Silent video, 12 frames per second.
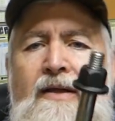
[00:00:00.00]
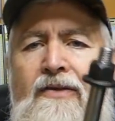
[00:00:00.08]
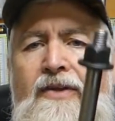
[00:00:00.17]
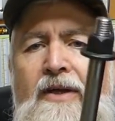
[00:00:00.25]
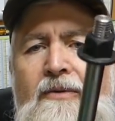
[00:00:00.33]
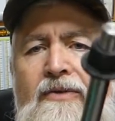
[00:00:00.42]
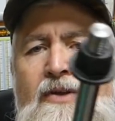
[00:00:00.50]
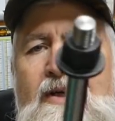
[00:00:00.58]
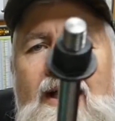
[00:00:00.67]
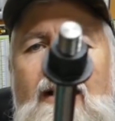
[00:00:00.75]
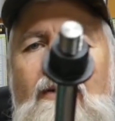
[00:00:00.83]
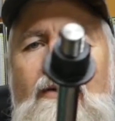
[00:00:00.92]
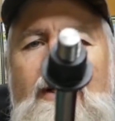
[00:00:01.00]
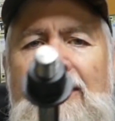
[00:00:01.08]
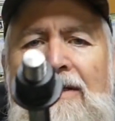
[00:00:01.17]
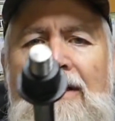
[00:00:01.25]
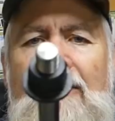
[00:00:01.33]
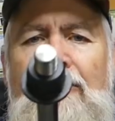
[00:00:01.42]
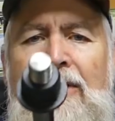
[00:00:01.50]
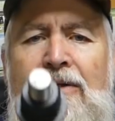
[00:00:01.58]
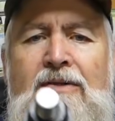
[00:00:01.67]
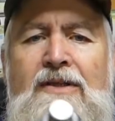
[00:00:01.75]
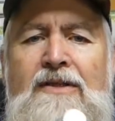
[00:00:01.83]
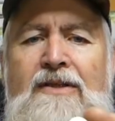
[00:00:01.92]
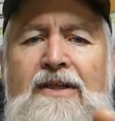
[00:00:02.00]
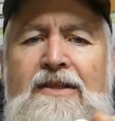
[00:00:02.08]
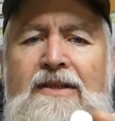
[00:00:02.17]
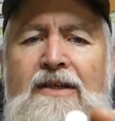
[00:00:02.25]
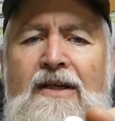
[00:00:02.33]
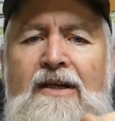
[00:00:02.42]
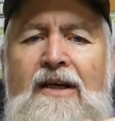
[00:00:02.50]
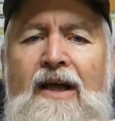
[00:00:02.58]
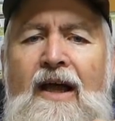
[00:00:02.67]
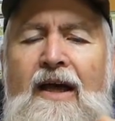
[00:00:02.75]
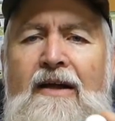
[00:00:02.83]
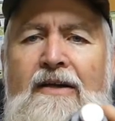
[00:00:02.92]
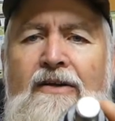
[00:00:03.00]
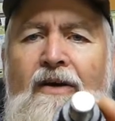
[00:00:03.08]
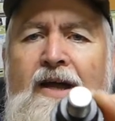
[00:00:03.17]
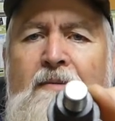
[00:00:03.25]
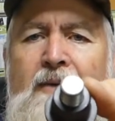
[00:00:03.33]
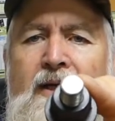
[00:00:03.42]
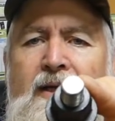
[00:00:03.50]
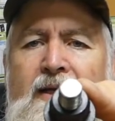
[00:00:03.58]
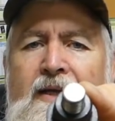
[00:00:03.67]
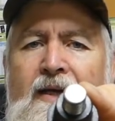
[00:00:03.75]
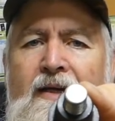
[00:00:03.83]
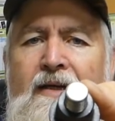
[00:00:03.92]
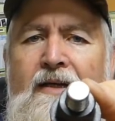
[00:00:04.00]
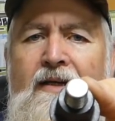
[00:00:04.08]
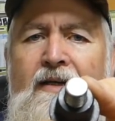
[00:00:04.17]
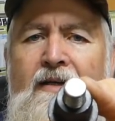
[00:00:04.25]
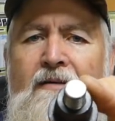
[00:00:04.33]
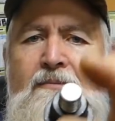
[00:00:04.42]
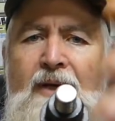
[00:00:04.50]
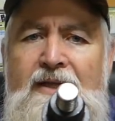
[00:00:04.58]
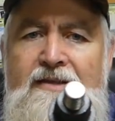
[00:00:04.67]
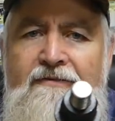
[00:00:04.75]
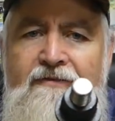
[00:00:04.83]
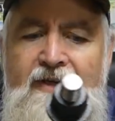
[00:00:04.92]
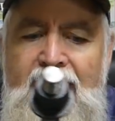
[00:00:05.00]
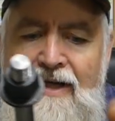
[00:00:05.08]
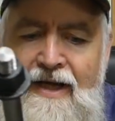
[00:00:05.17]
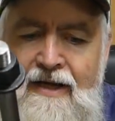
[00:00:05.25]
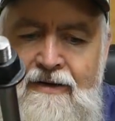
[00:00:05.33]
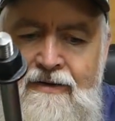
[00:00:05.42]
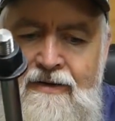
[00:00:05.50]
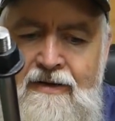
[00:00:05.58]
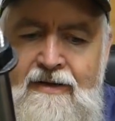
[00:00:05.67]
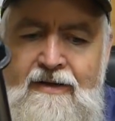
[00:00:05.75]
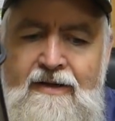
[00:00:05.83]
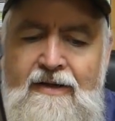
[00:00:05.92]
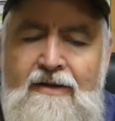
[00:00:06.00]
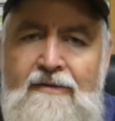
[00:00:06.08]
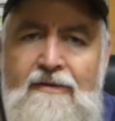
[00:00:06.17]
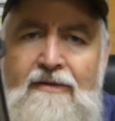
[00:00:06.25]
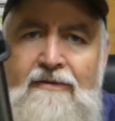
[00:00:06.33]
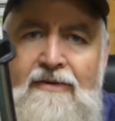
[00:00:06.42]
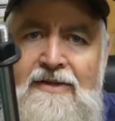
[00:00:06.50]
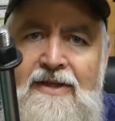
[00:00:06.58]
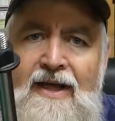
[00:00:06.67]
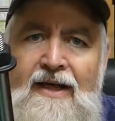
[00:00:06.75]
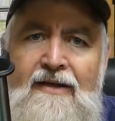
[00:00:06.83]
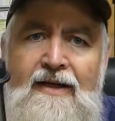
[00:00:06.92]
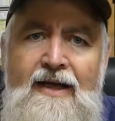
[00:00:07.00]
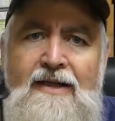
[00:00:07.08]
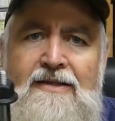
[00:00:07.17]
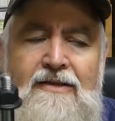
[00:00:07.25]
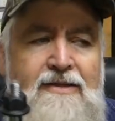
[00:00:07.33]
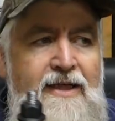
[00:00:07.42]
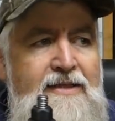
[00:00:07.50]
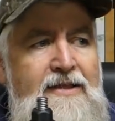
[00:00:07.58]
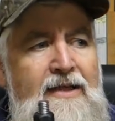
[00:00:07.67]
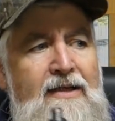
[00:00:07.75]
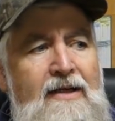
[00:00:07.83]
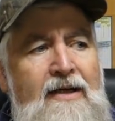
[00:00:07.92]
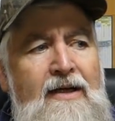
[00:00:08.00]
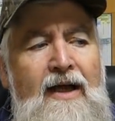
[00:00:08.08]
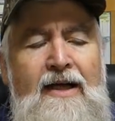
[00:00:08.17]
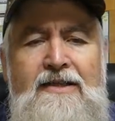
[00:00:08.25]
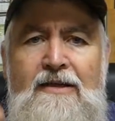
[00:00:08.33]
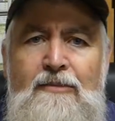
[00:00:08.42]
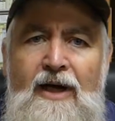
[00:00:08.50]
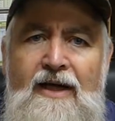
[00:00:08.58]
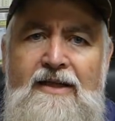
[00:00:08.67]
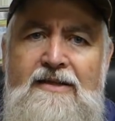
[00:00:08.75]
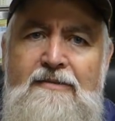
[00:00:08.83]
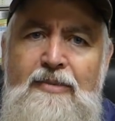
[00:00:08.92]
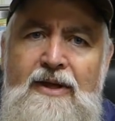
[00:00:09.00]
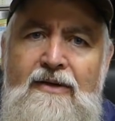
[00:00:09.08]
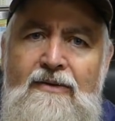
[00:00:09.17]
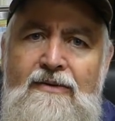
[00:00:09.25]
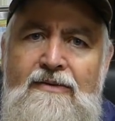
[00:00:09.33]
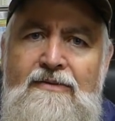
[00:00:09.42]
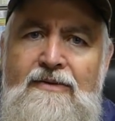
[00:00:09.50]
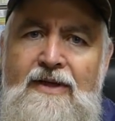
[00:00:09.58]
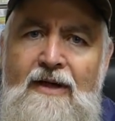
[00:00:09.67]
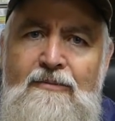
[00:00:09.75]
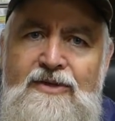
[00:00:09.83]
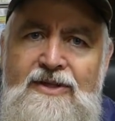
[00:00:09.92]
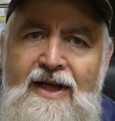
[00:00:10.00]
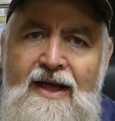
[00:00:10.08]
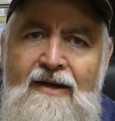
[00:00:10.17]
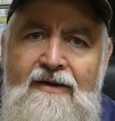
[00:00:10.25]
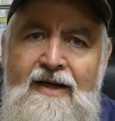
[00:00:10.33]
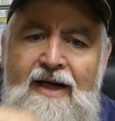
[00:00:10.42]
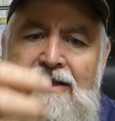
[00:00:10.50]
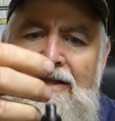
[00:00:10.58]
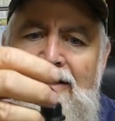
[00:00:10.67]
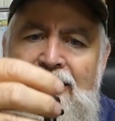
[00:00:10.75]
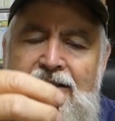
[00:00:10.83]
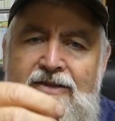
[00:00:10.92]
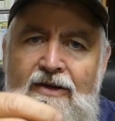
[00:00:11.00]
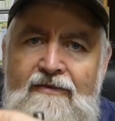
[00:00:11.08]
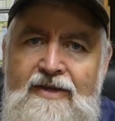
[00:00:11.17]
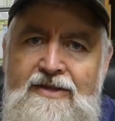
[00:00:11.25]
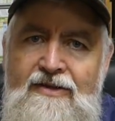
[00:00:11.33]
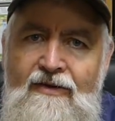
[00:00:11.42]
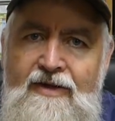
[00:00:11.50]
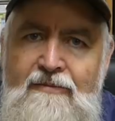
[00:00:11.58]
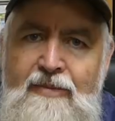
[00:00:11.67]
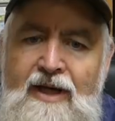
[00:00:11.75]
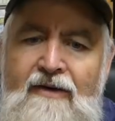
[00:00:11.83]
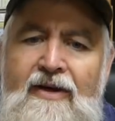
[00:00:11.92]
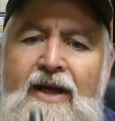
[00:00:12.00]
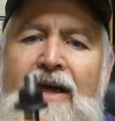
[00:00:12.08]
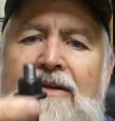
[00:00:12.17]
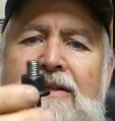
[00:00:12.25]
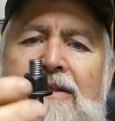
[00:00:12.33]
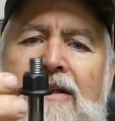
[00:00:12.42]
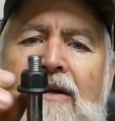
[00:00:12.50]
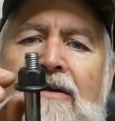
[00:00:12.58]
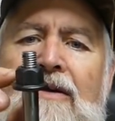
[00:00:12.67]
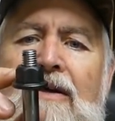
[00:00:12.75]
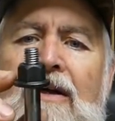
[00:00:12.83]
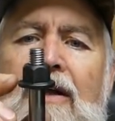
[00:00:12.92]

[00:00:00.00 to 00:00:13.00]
the thing with the nut on these little mills is this outer diameter here must fit down the guts, because as your main spindle comes down, it actually sits sort of inside the bearing housing. So